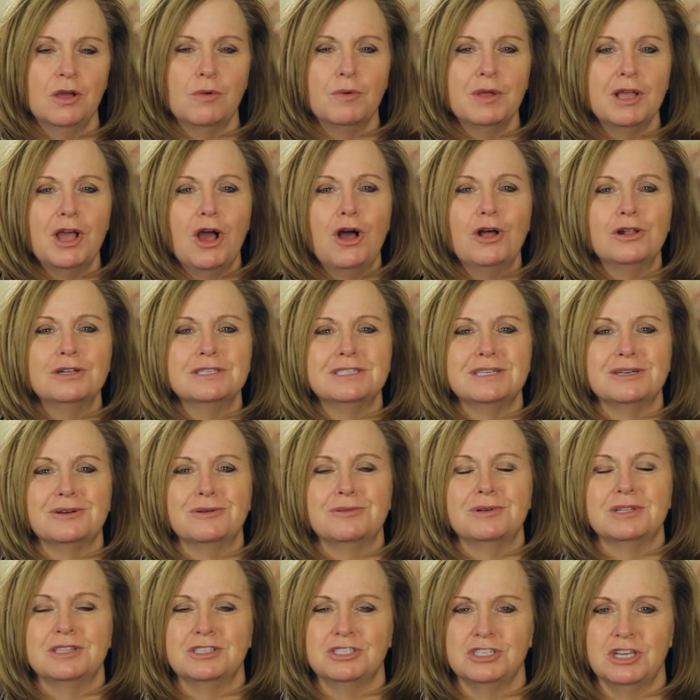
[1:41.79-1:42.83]
we all deal
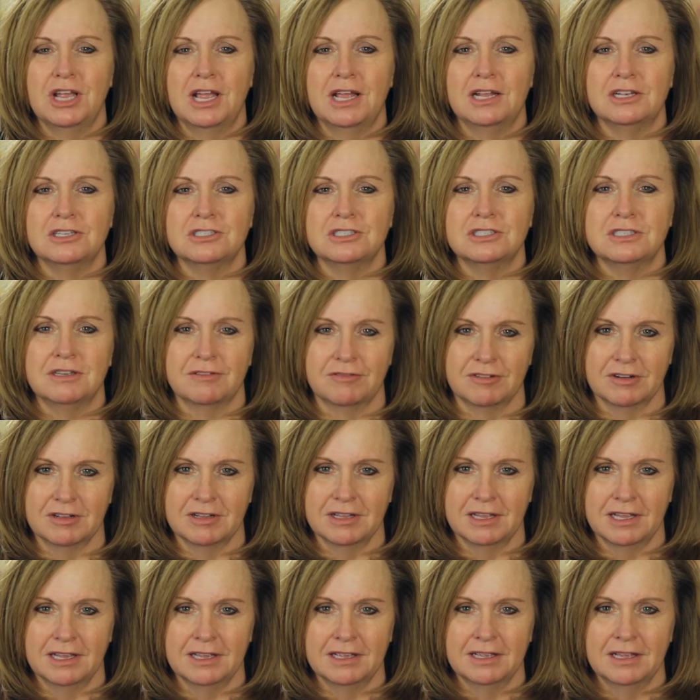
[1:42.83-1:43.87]
with change
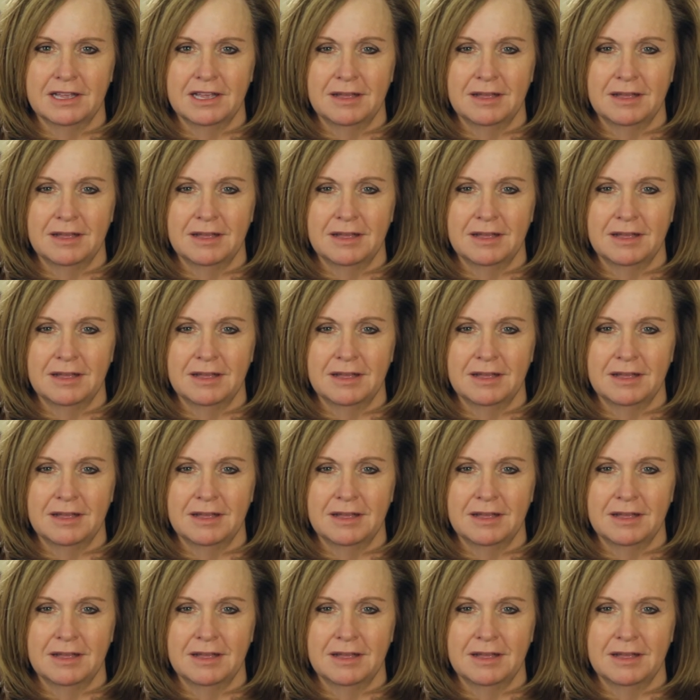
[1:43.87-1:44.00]
differently.